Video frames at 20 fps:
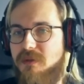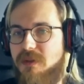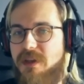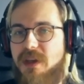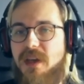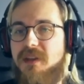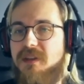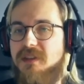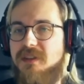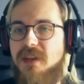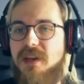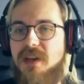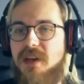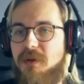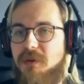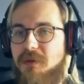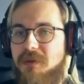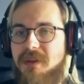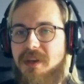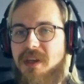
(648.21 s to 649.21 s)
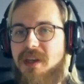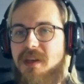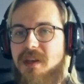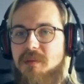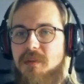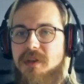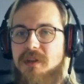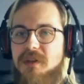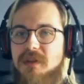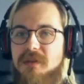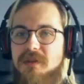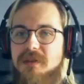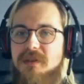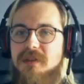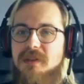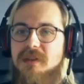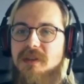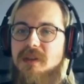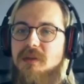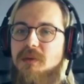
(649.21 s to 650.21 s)
hands down, because
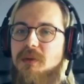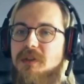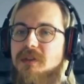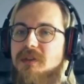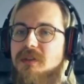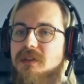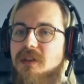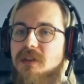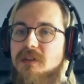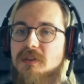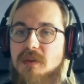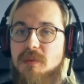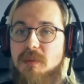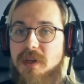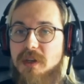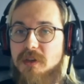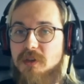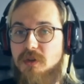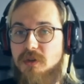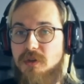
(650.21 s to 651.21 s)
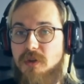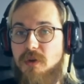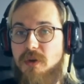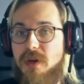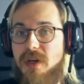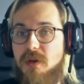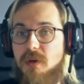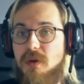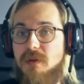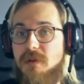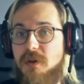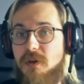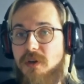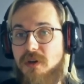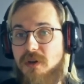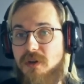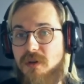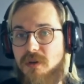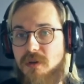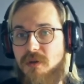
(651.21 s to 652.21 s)
uh, it was such a major UI
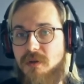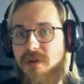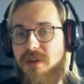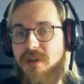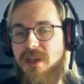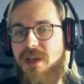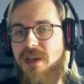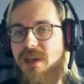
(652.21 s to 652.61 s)
overhaul